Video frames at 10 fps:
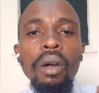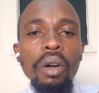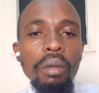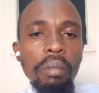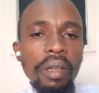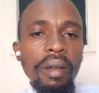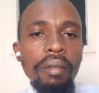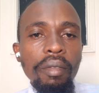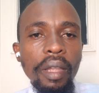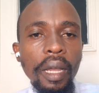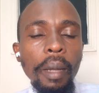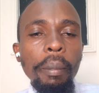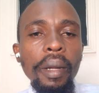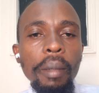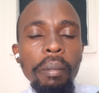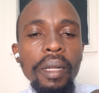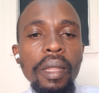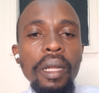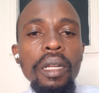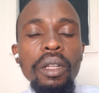on behalf of the company, but
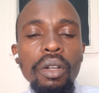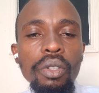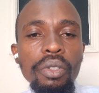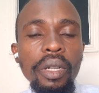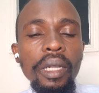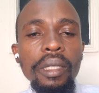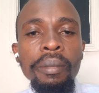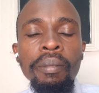the real contract